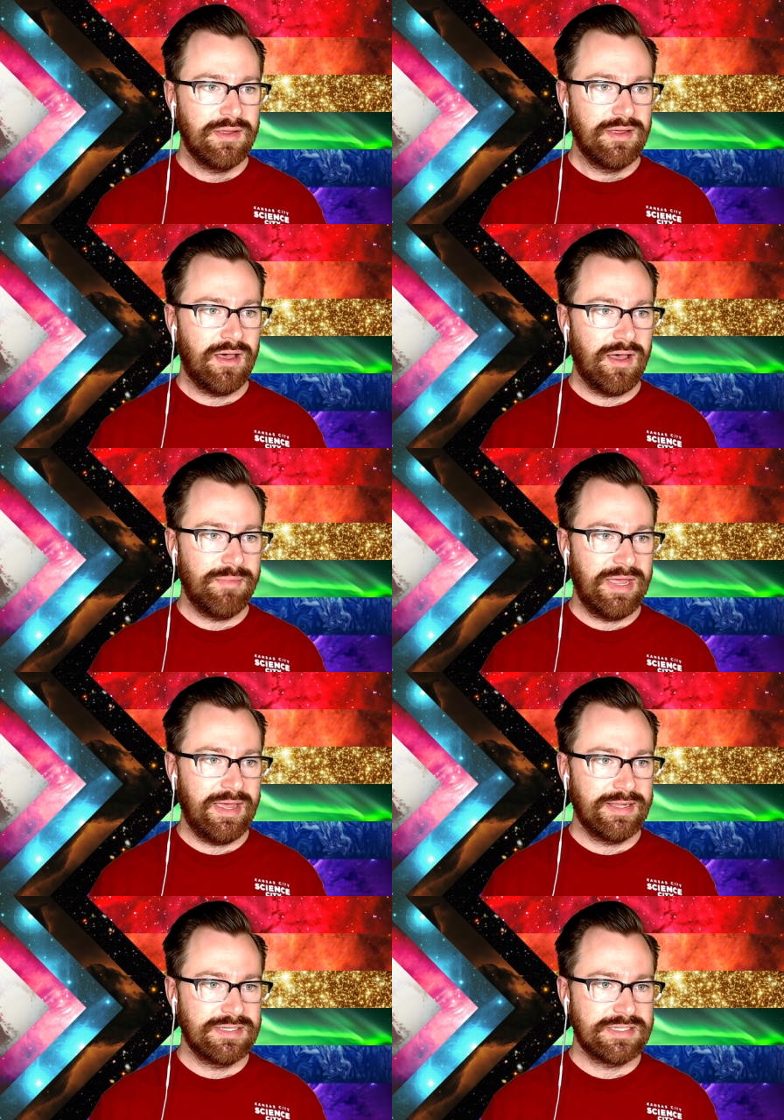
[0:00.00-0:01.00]
Um,
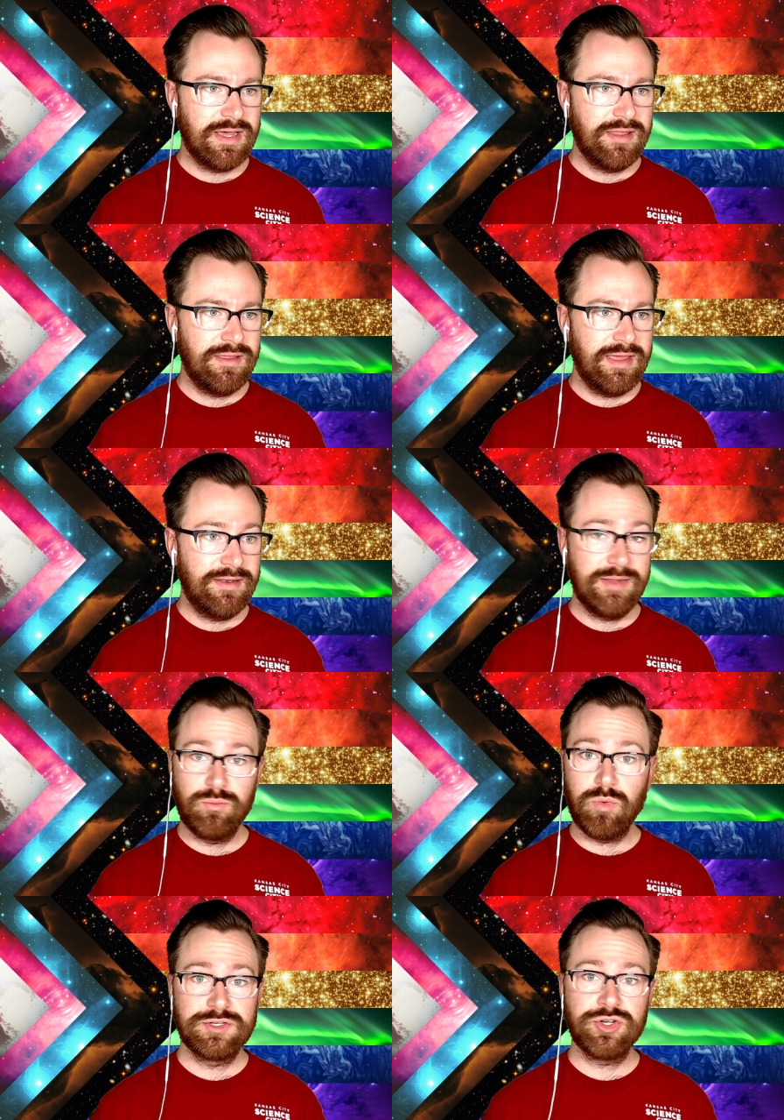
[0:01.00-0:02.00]
and uh, and it,
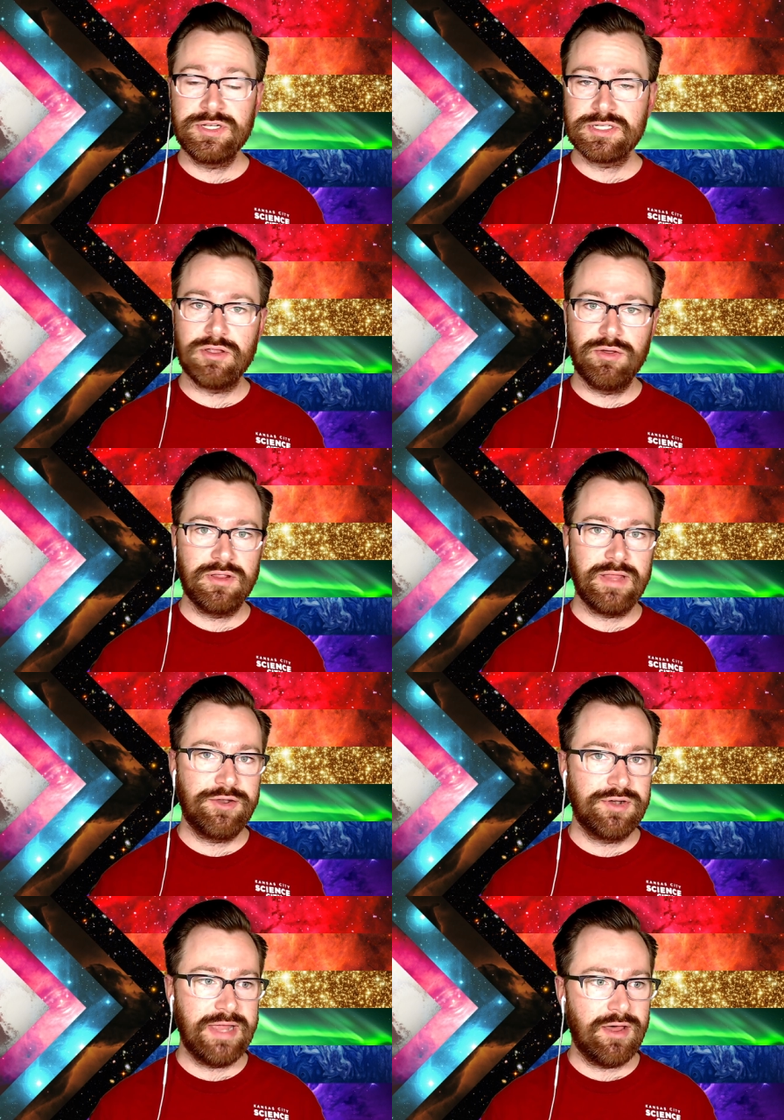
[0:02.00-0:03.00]
what couldn't slow the
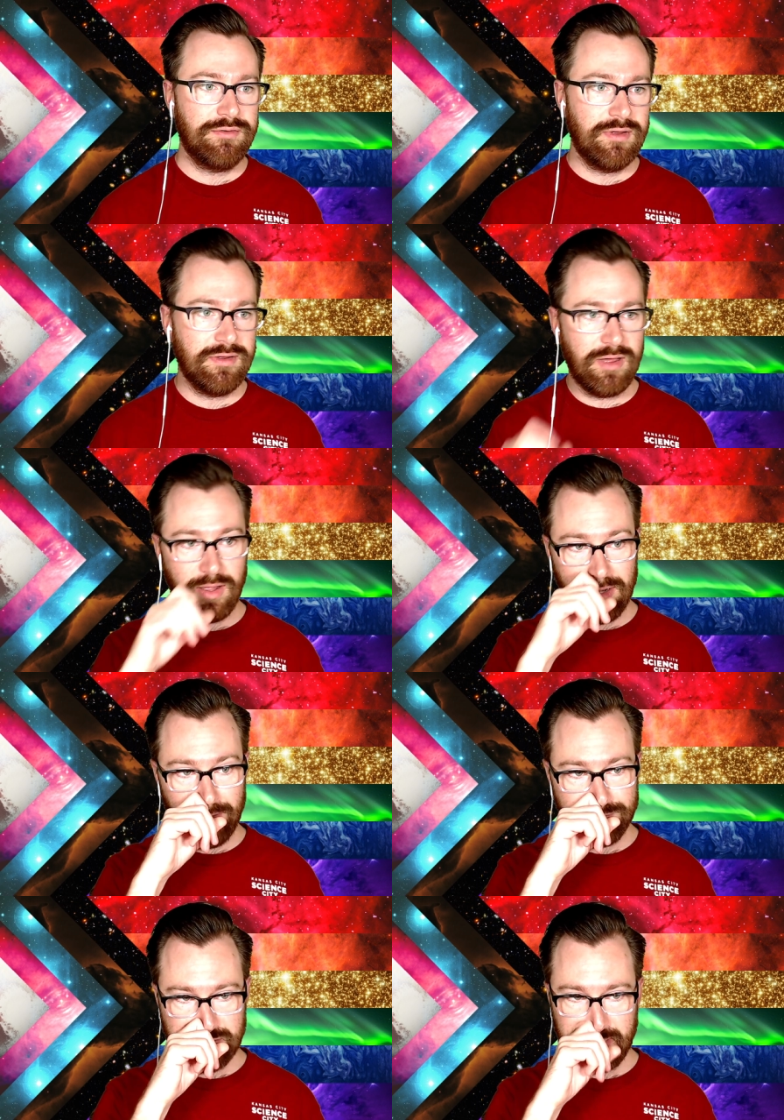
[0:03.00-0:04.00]
lander down uh,
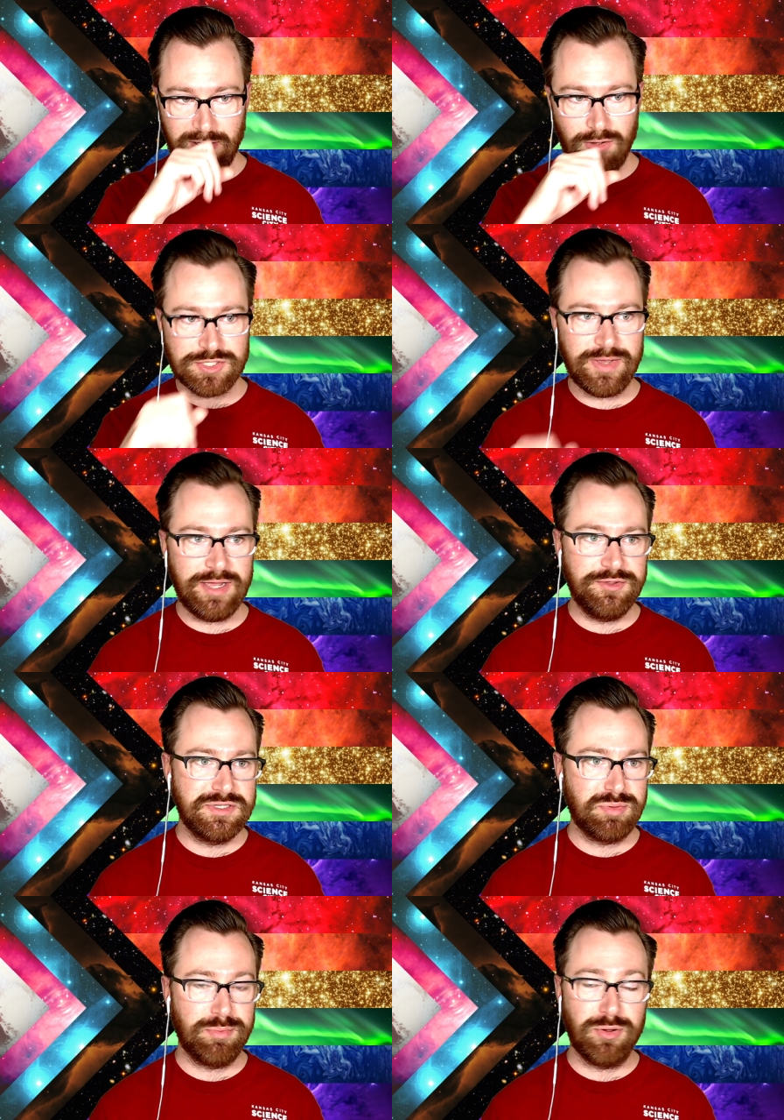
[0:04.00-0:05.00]
enough, so they also had to
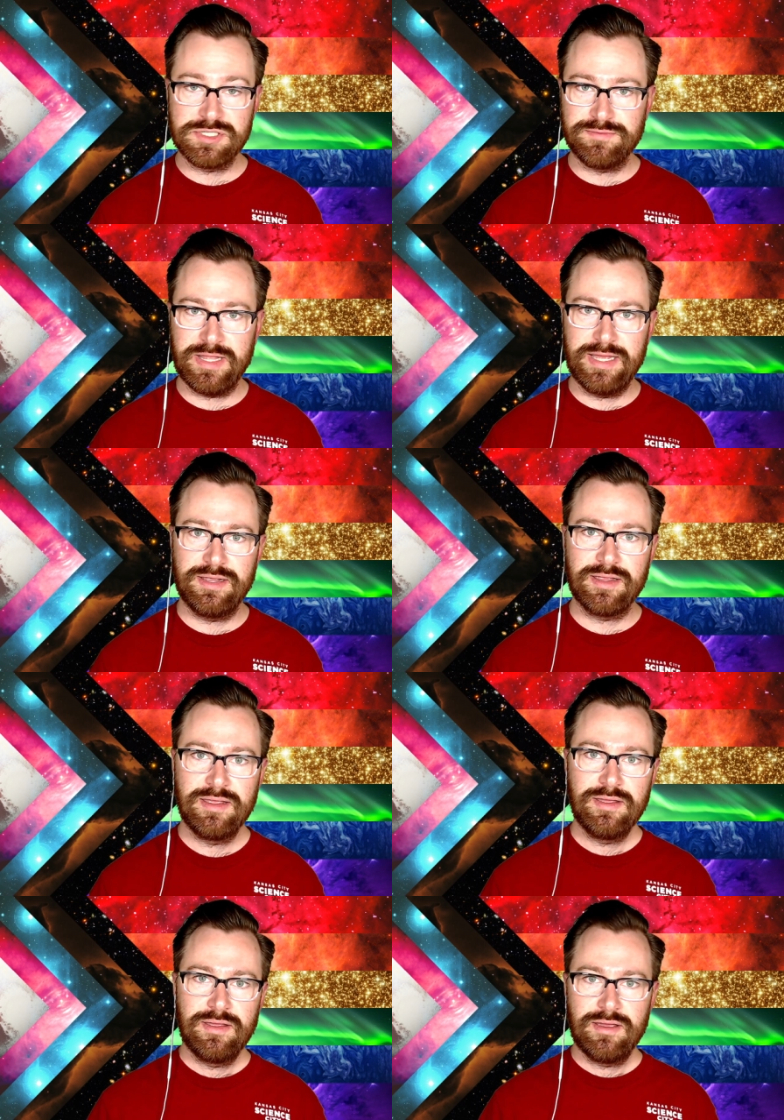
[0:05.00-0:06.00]
use propulsive landing
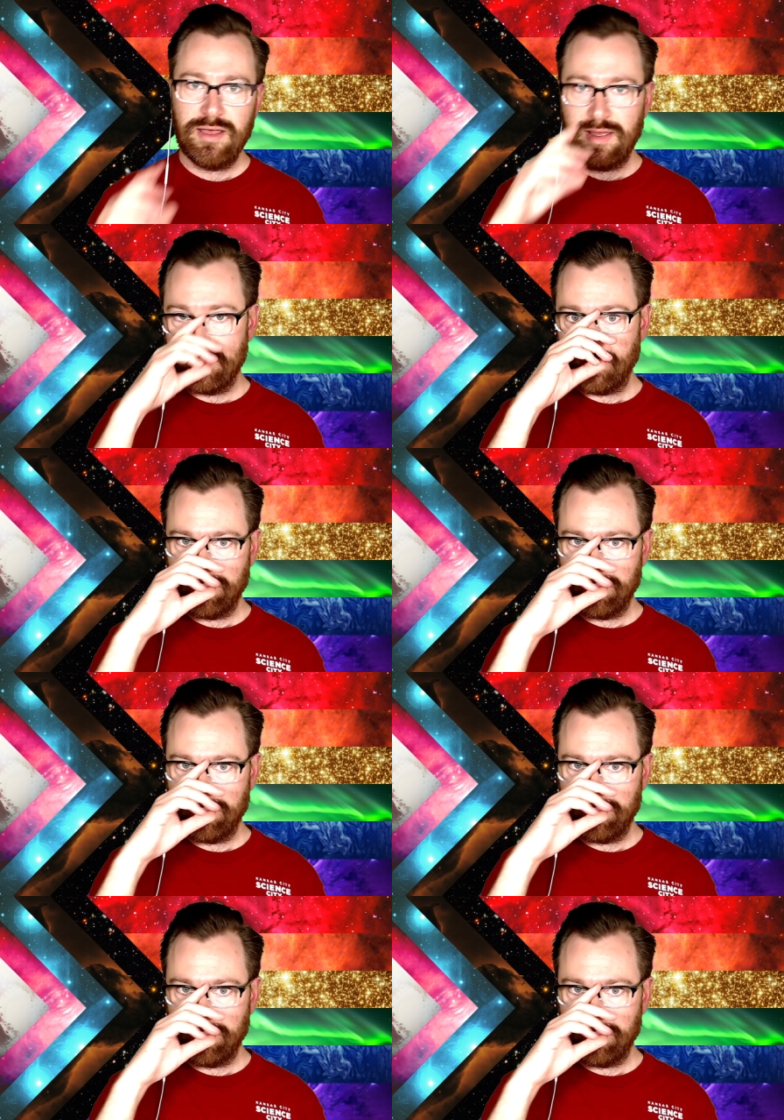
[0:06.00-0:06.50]
uh,